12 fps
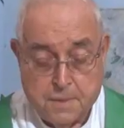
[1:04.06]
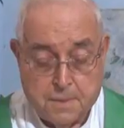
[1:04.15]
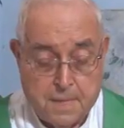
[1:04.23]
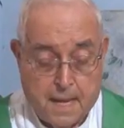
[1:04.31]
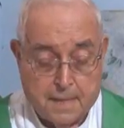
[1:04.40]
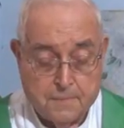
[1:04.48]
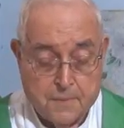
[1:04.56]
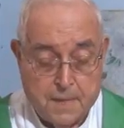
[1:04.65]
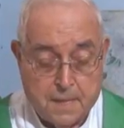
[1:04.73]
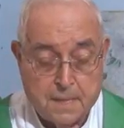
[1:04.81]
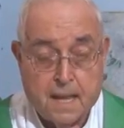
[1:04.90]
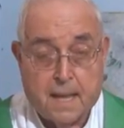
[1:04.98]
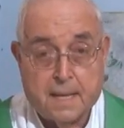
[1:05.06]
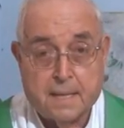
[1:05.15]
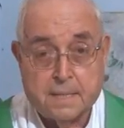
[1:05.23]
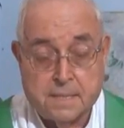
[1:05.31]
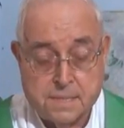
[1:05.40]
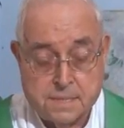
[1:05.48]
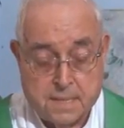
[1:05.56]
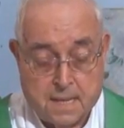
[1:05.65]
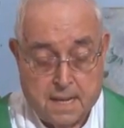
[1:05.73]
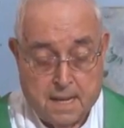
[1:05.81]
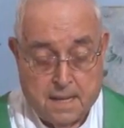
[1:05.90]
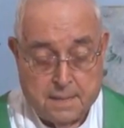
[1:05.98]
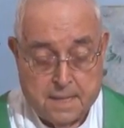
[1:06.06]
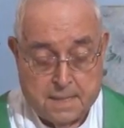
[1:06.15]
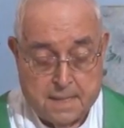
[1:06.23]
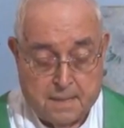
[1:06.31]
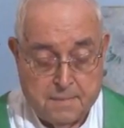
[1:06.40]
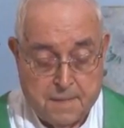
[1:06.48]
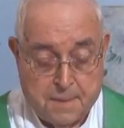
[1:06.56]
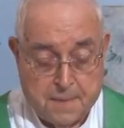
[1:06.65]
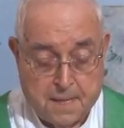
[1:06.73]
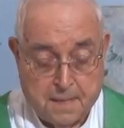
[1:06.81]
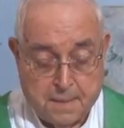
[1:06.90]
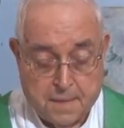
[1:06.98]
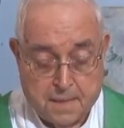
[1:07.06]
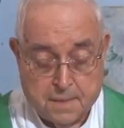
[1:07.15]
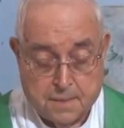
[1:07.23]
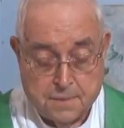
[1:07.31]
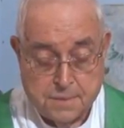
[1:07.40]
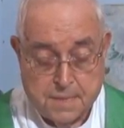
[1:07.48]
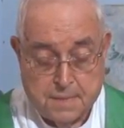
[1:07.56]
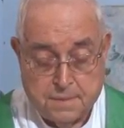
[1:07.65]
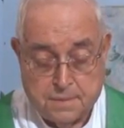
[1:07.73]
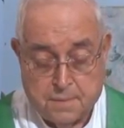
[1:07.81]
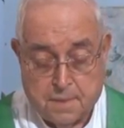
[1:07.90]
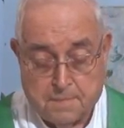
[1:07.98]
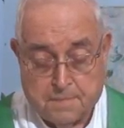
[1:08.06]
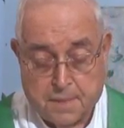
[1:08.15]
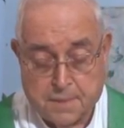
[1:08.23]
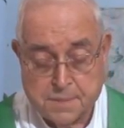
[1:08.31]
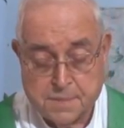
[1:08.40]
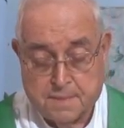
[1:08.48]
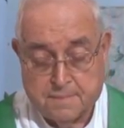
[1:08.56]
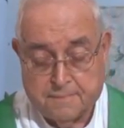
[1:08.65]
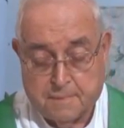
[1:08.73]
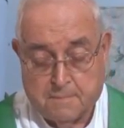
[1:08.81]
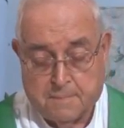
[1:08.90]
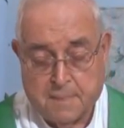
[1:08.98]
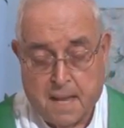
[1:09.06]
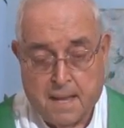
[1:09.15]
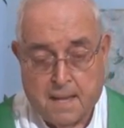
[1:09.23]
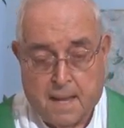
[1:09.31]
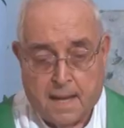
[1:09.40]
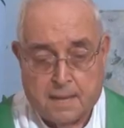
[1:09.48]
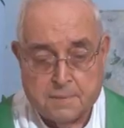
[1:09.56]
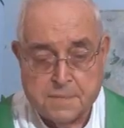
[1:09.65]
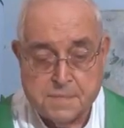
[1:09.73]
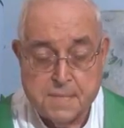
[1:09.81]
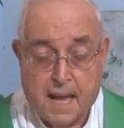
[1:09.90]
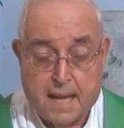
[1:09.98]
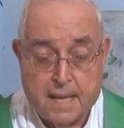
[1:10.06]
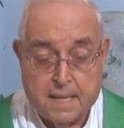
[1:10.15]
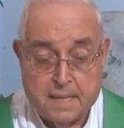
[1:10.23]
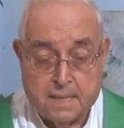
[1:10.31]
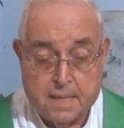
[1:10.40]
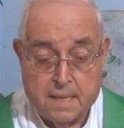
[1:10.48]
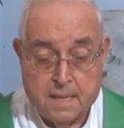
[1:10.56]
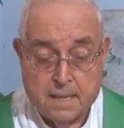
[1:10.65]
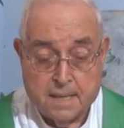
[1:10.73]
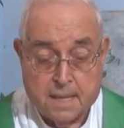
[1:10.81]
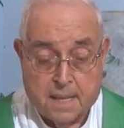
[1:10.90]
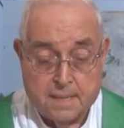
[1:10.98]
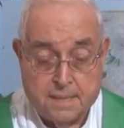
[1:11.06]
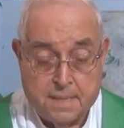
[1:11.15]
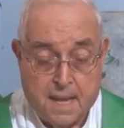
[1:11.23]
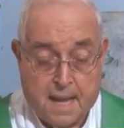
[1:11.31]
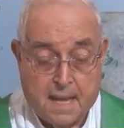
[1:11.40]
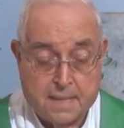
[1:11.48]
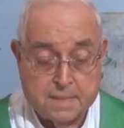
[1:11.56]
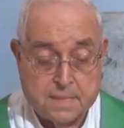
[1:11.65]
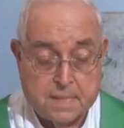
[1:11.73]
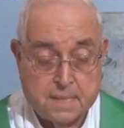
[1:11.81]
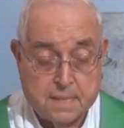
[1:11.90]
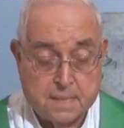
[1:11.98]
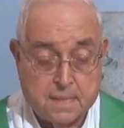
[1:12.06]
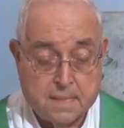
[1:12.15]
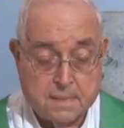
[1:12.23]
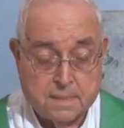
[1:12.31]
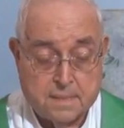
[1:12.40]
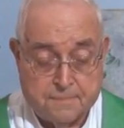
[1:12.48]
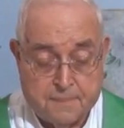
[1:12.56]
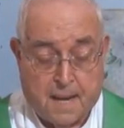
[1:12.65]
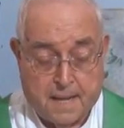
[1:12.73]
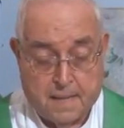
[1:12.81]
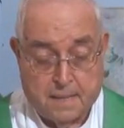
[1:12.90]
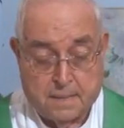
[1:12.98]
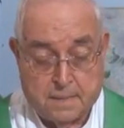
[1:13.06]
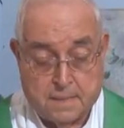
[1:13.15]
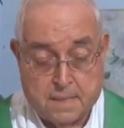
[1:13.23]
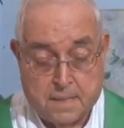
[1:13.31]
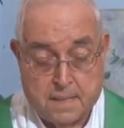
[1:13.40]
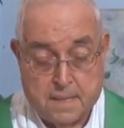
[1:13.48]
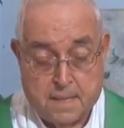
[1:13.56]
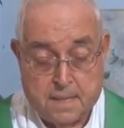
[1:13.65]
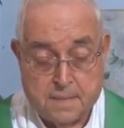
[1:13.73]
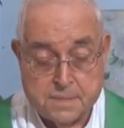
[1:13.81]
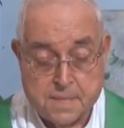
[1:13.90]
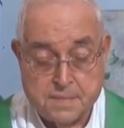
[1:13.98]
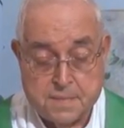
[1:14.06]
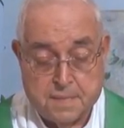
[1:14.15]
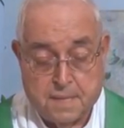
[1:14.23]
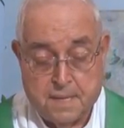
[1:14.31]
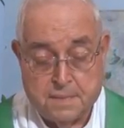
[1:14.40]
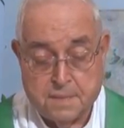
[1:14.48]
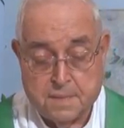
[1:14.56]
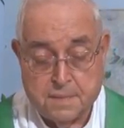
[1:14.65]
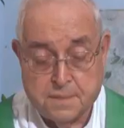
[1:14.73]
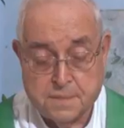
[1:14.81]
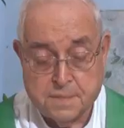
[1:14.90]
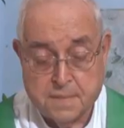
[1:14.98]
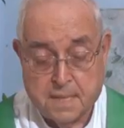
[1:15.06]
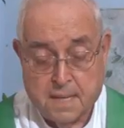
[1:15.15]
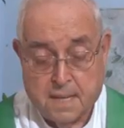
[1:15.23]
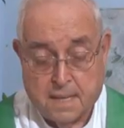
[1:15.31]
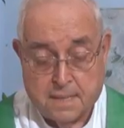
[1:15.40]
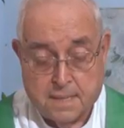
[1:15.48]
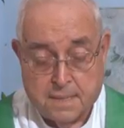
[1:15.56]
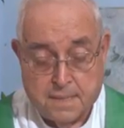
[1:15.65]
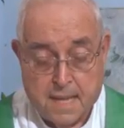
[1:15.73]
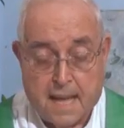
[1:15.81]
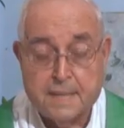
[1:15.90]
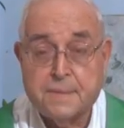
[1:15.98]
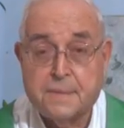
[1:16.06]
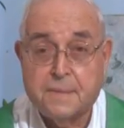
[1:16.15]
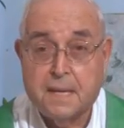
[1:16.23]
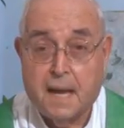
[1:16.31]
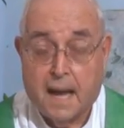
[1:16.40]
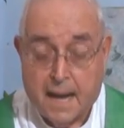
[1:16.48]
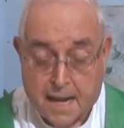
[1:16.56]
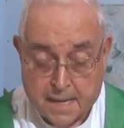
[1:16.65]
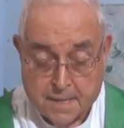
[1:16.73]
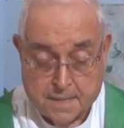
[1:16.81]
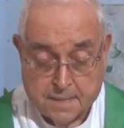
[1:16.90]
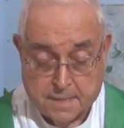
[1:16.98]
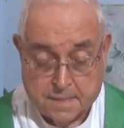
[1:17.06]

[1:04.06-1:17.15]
you not realize that everything that goes into a person from outside cannot defile, since it enters not the heart,